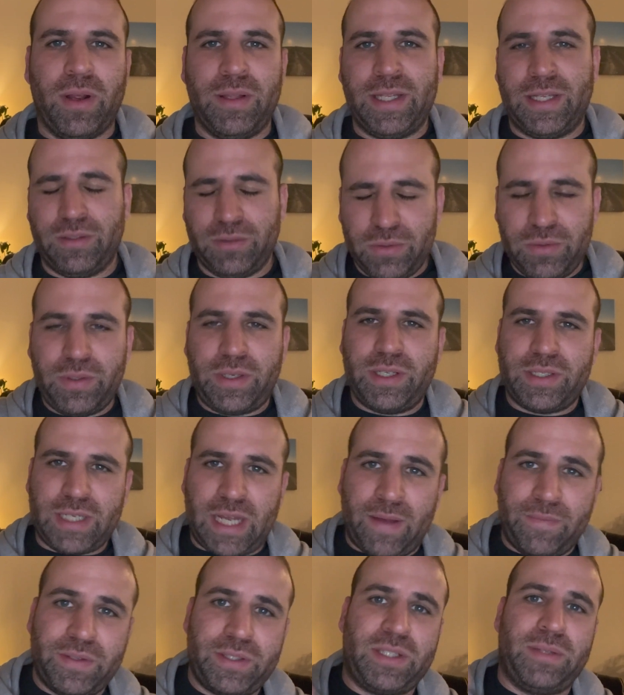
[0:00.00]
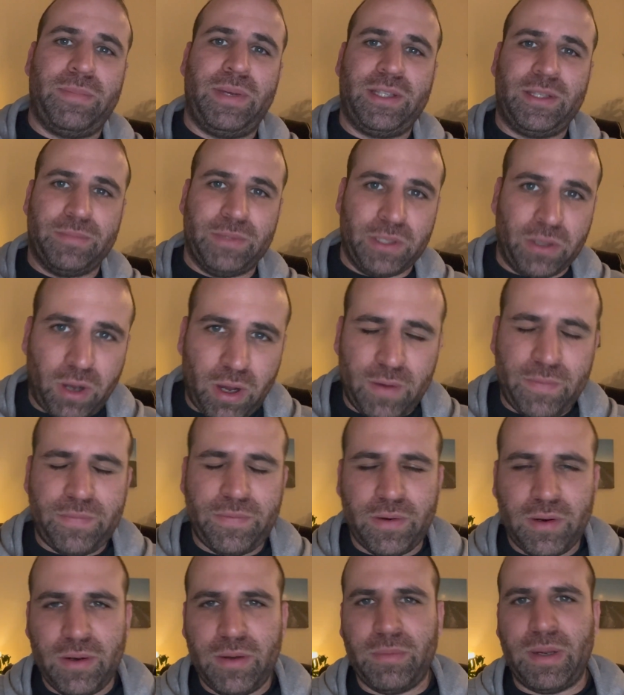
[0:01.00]
And then Lukas obviously made them the
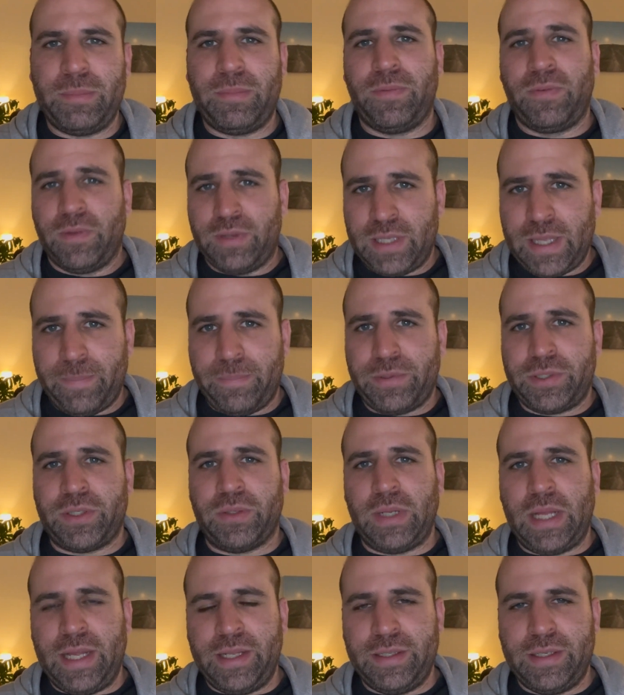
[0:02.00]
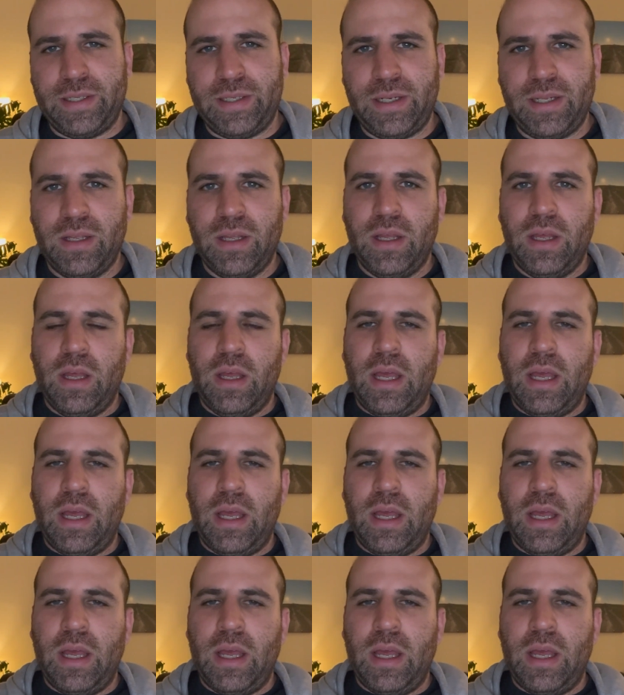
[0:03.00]
offer right before the episode ended.